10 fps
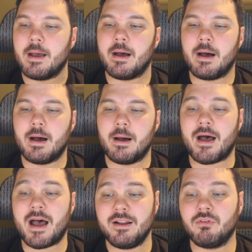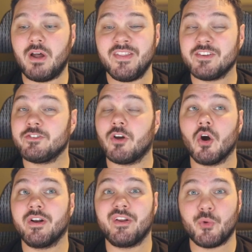I like this
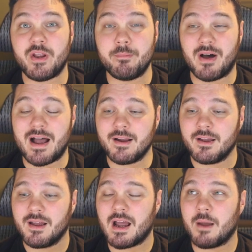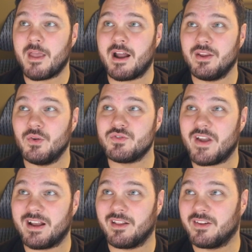card in green-black. I'm not a huge
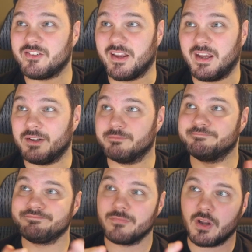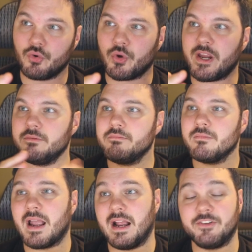fan of this in green.
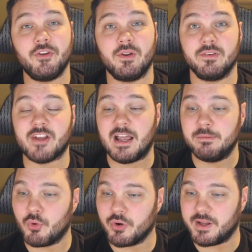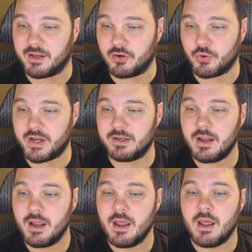I guess you can sideboard it in green.
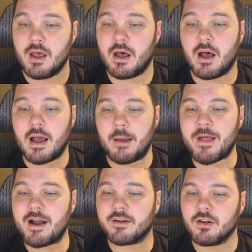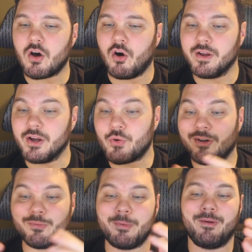I'm not going to call it
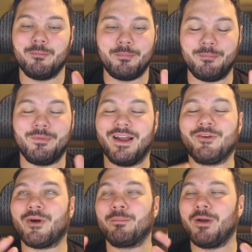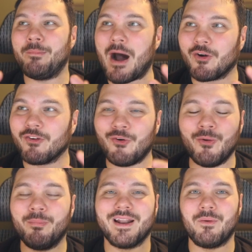incredibly powerful,
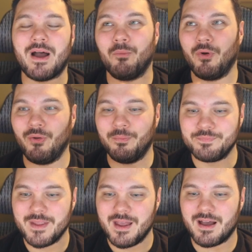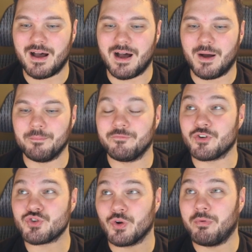but I will for
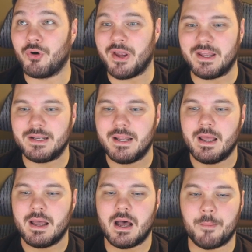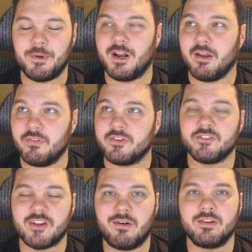sure play it. I'm going to give this a
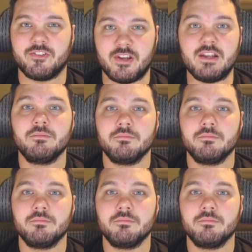solid C.